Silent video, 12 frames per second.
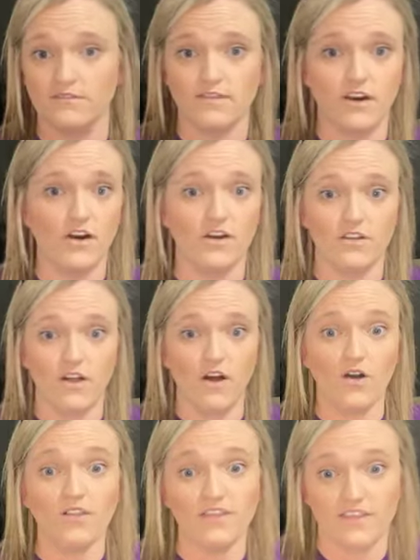all,
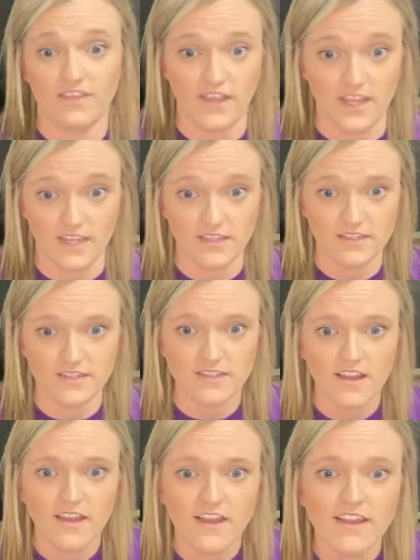all the things.
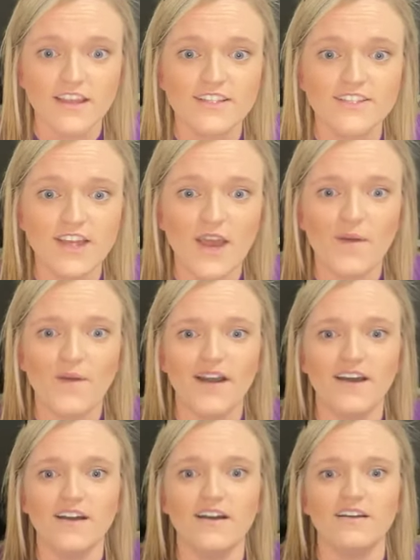So
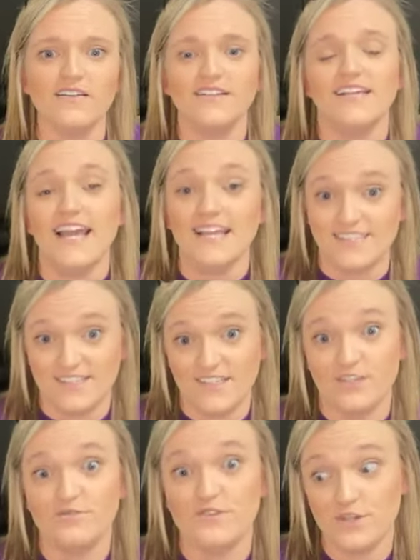uh, yes,
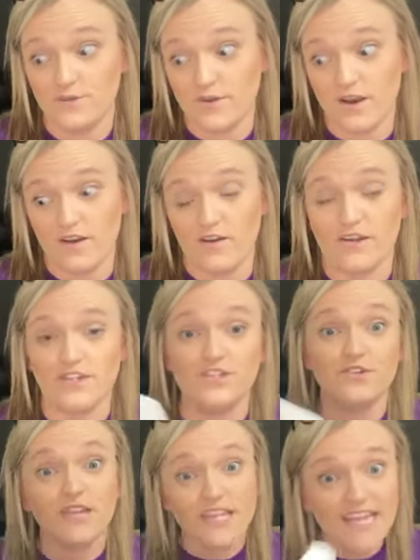you do girl because you
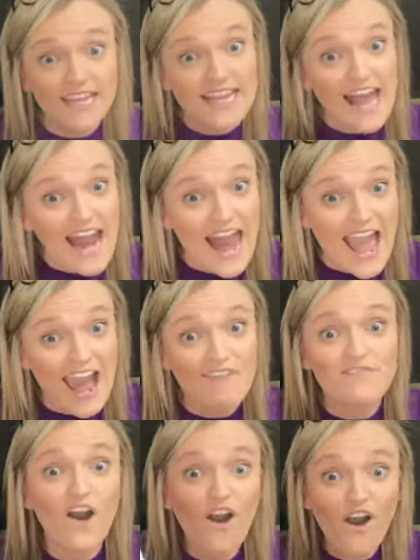can get that
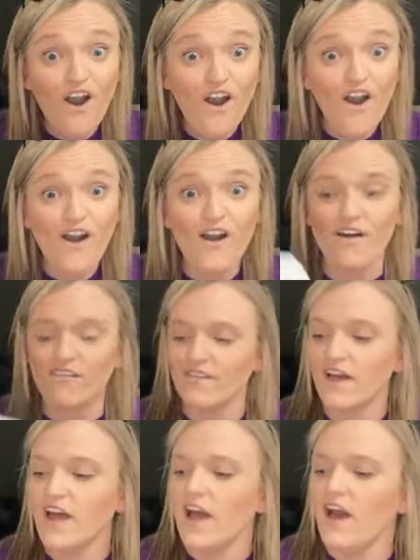half off
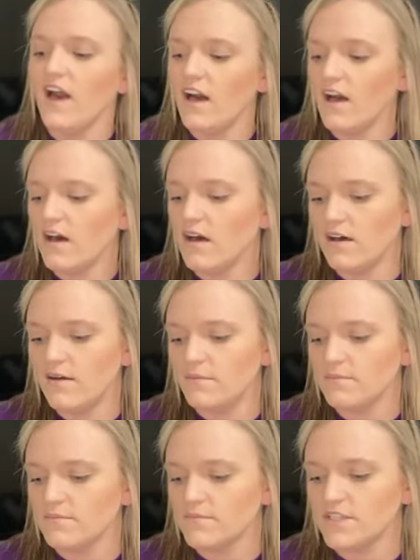
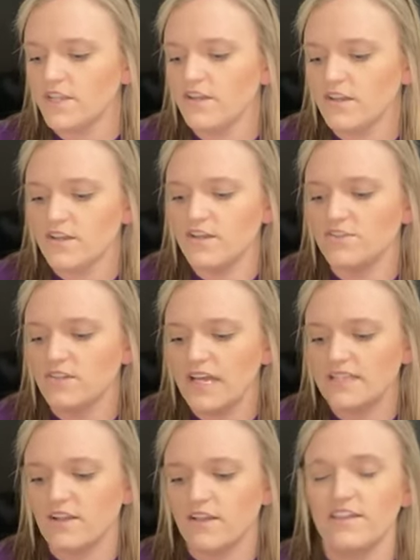um, so you can
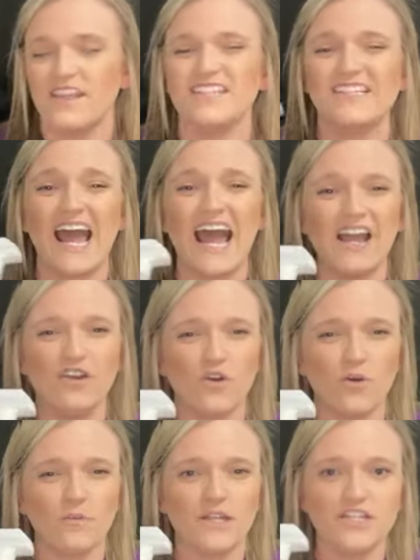neutralize all the things. I
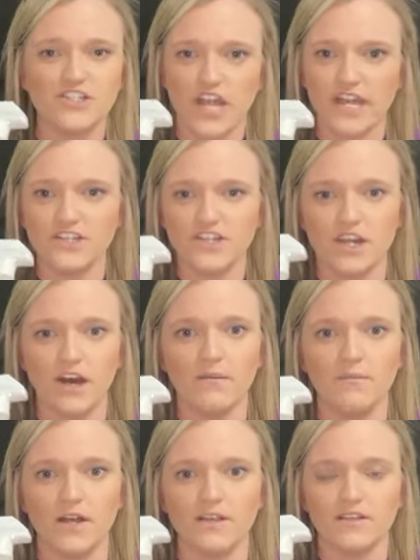normally change it up
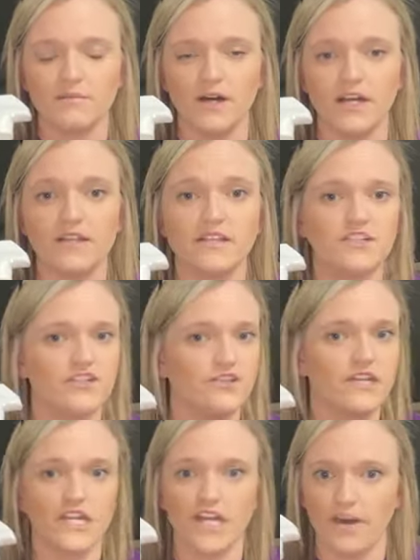month to month because you
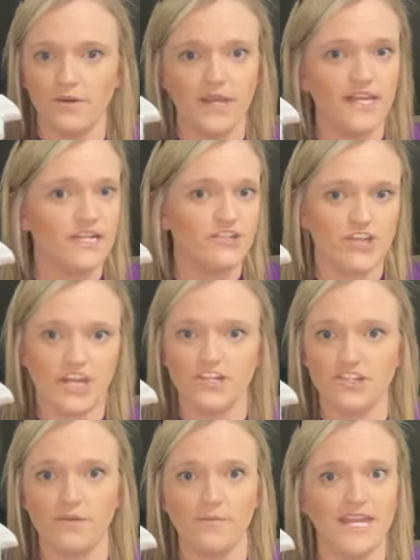can go in and change
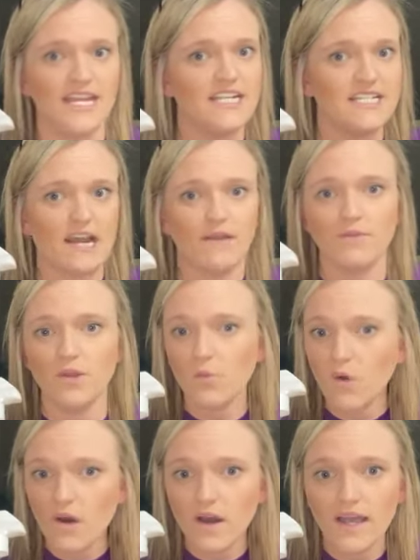up anytime you
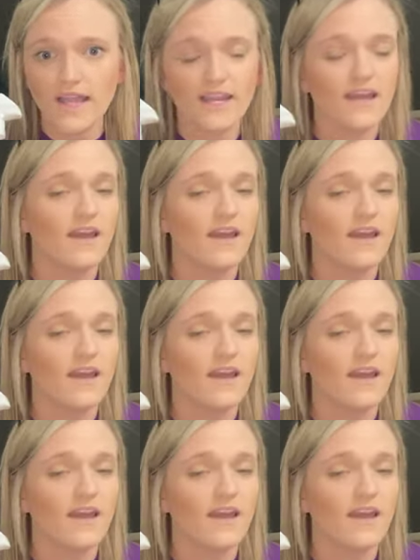want.